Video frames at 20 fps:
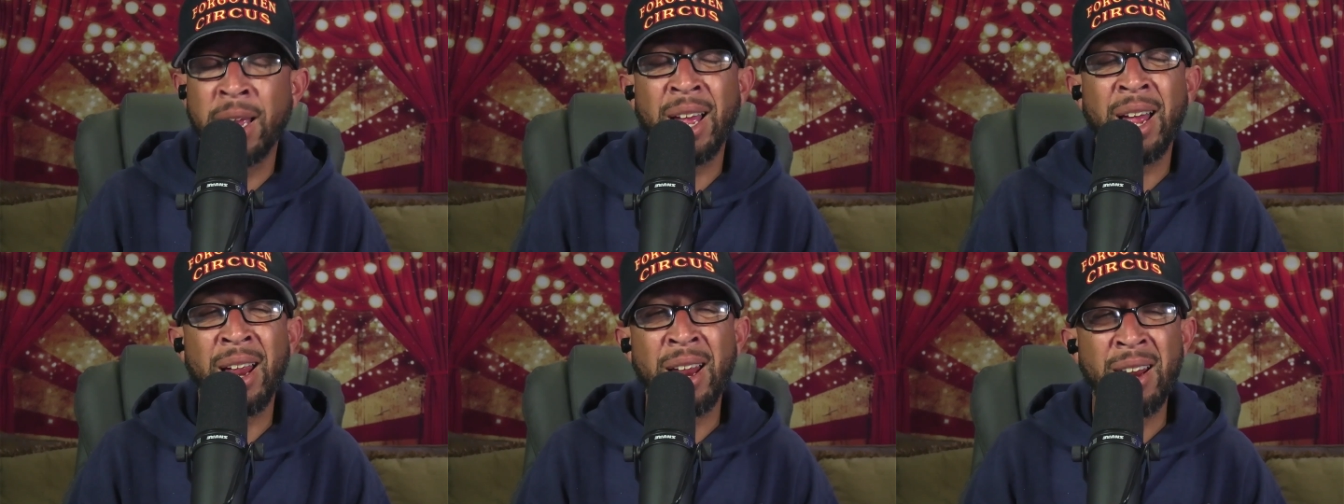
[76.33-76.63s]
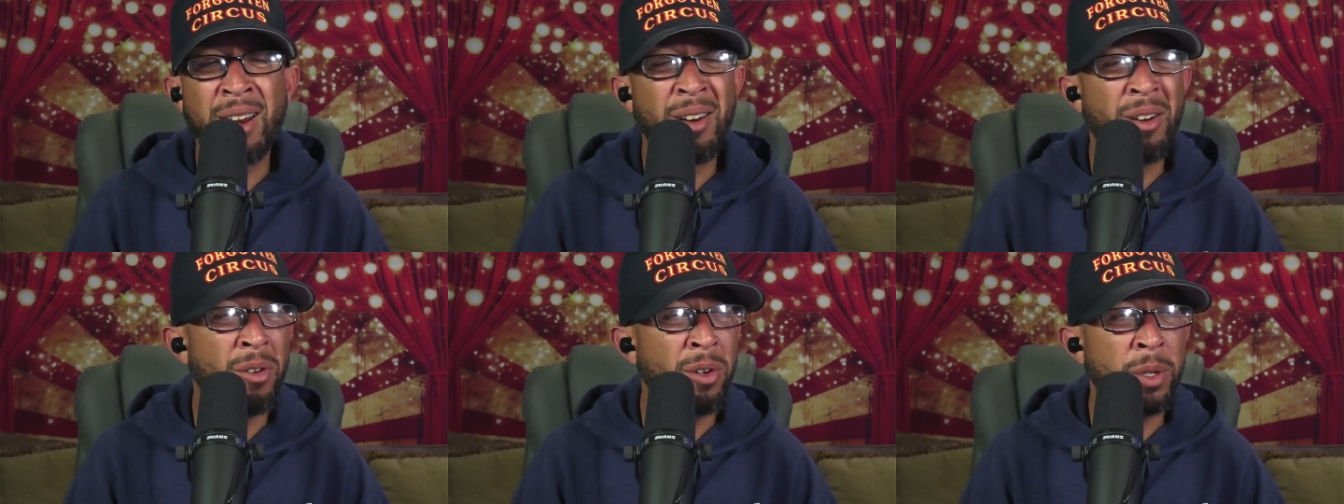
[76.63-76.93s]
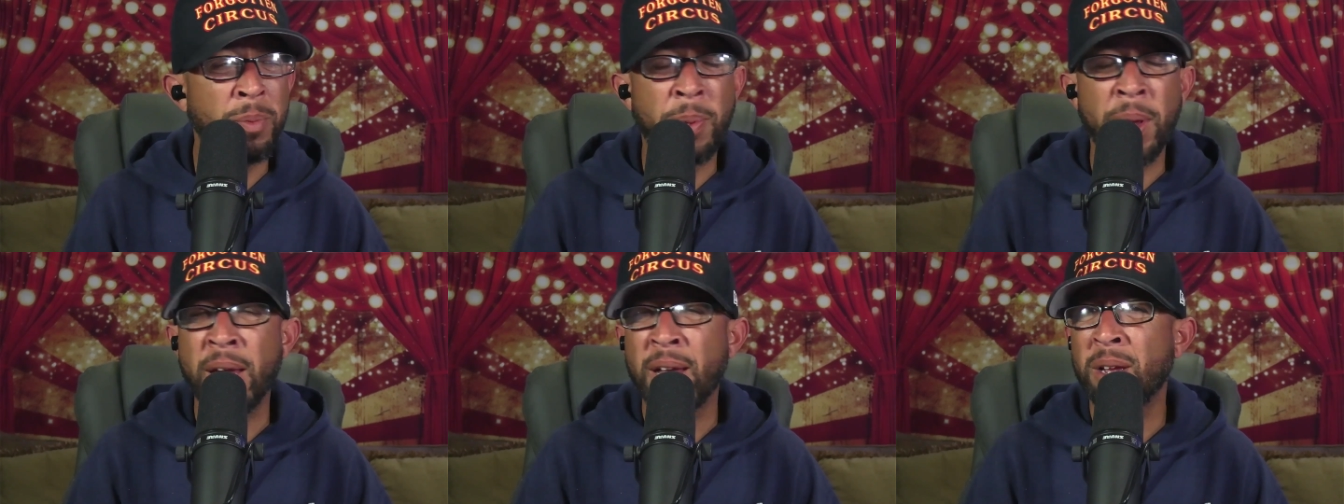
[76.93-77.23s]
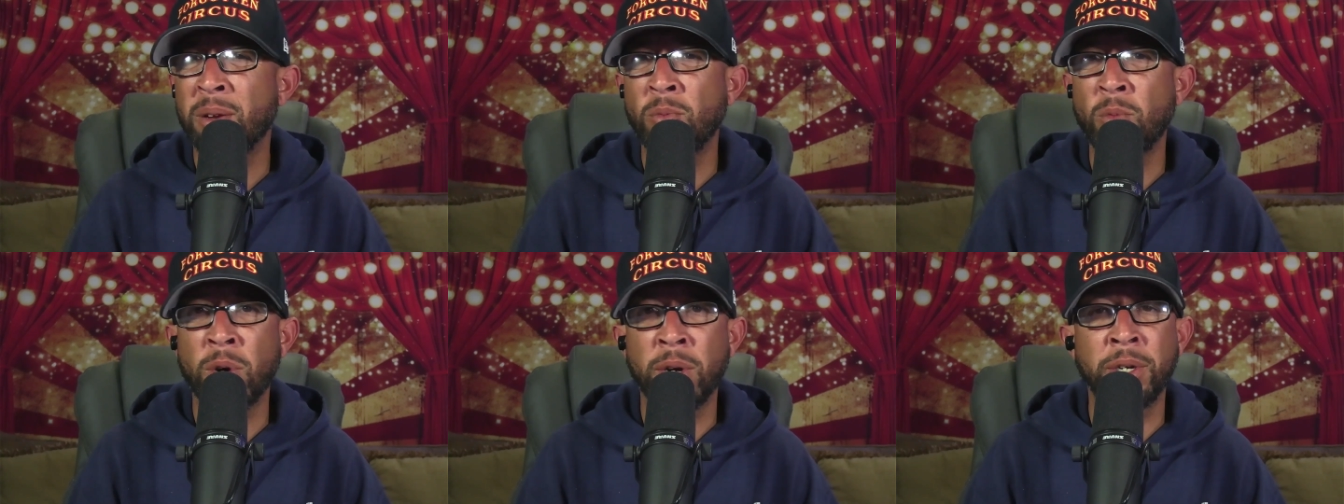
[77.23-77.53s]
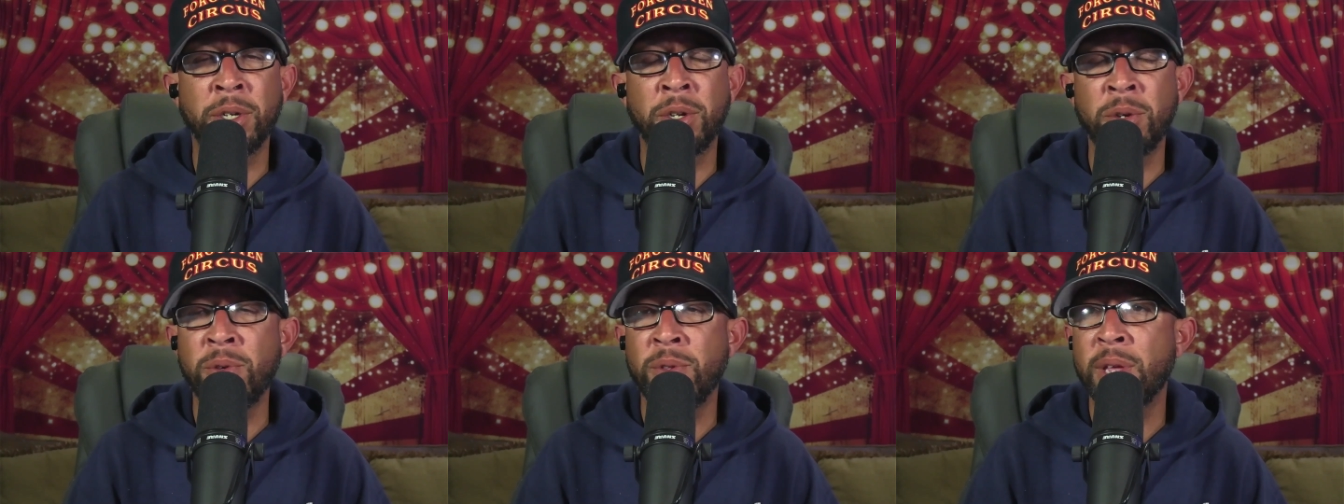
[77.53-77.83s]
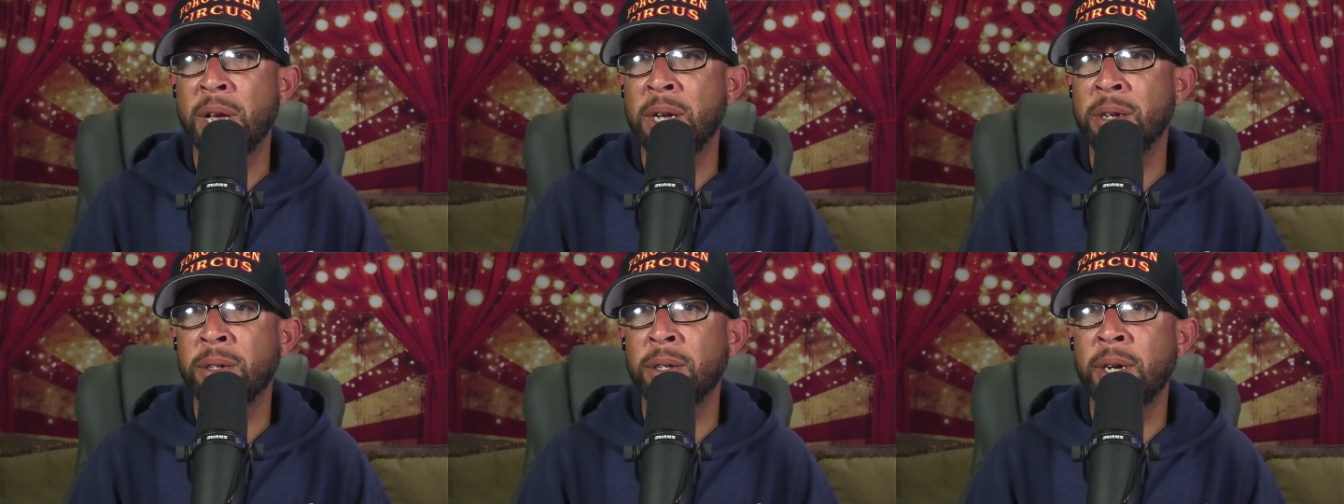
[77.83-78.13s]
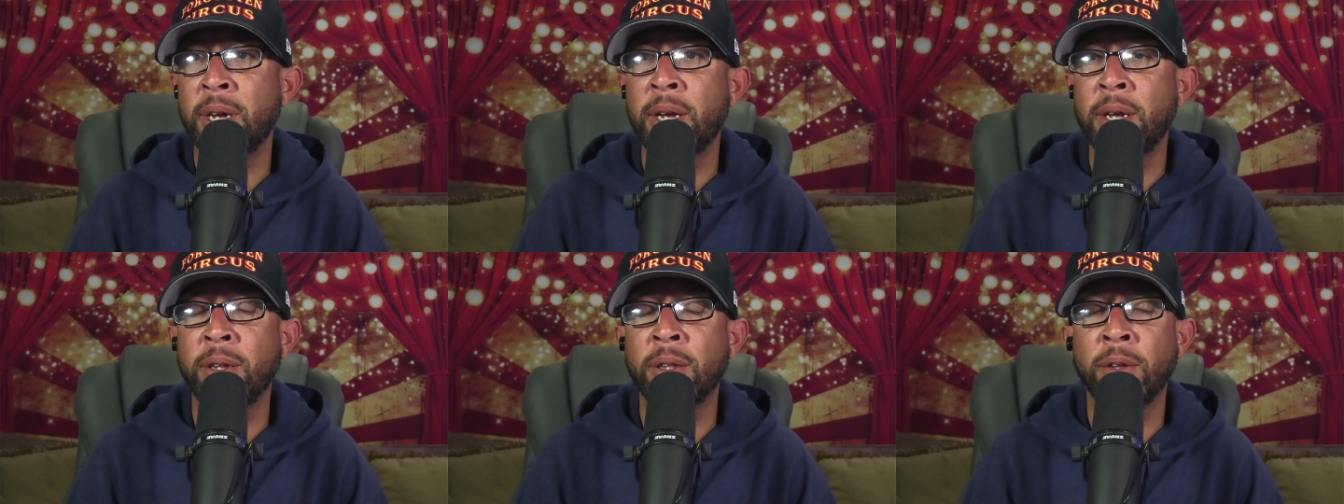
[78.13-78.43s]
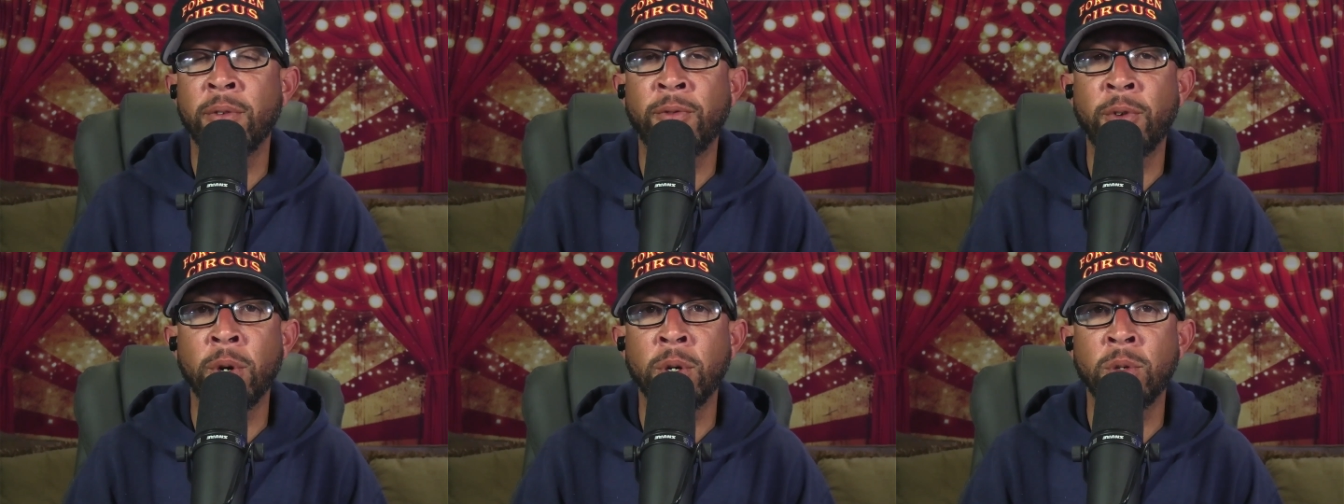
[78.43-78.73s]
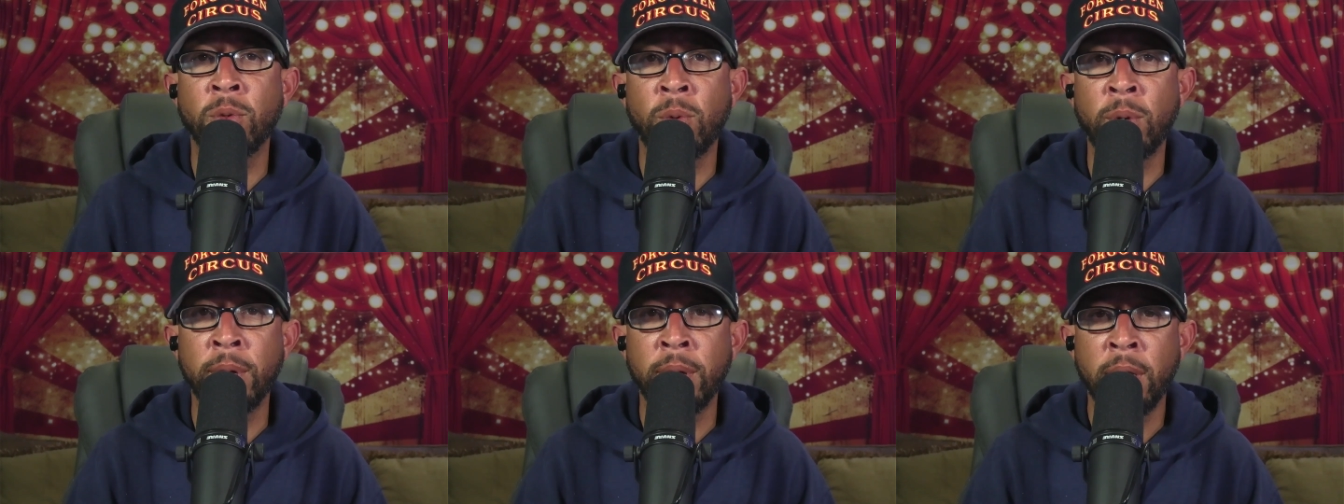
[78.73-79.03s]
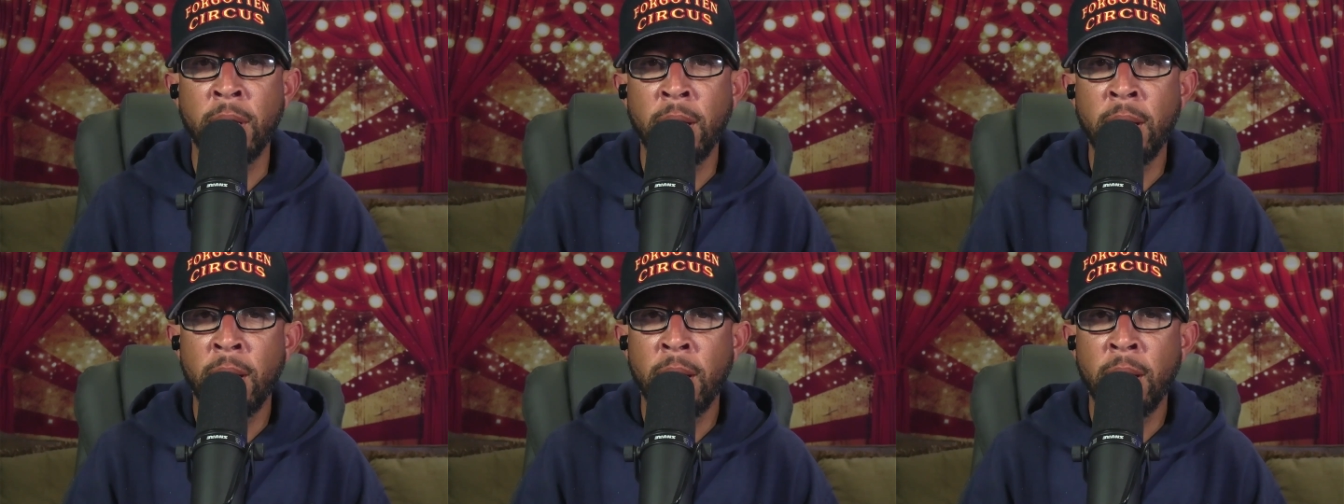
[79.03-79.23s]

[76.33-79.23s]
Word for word: I know it was back in what 2008, the first one.